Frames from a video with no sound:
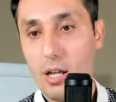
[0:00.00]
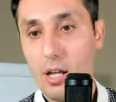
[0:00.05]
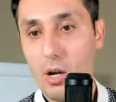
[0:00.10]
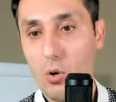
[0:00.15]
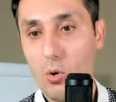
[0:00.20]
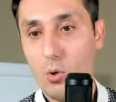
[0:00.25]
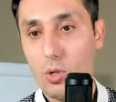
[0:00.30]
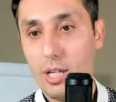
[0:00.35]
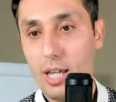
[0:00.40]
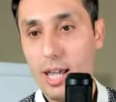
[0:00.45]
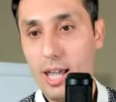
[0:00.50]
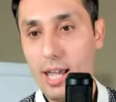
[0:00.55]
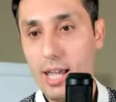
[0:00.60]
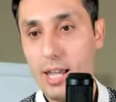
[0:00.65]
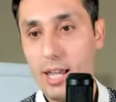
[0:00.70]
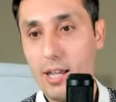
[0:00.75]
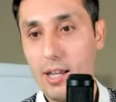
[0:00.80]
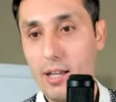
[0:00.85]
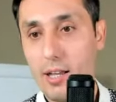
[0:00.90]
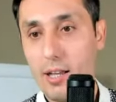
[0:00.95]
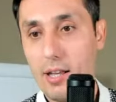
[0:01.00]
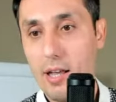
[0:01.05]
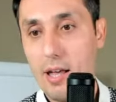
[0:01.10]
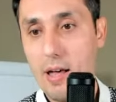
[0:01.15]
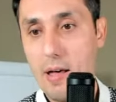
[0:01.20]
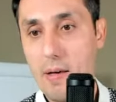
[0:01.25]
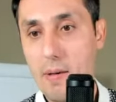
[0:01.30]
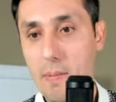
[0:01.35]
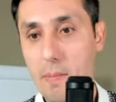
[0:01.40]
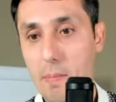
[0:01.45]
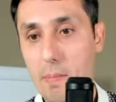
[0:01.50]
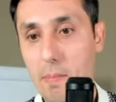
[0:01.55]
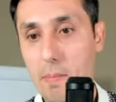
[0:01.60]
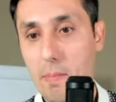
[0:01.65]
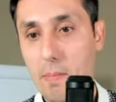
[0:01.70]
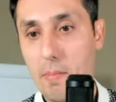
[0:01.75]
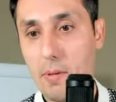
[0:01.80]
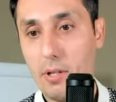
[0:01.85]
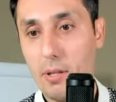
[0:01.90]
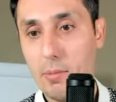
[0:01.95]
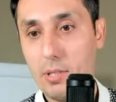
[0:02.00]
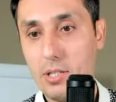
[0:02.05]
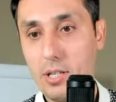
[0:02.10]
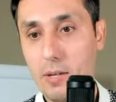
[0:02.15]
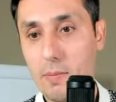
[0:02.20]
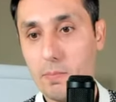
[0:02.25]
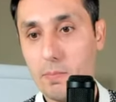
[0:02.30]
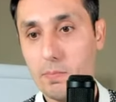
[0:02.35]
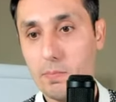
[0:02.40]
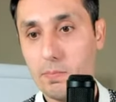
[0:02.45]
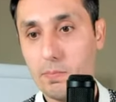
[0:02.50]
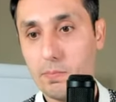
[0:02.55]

okay um let me see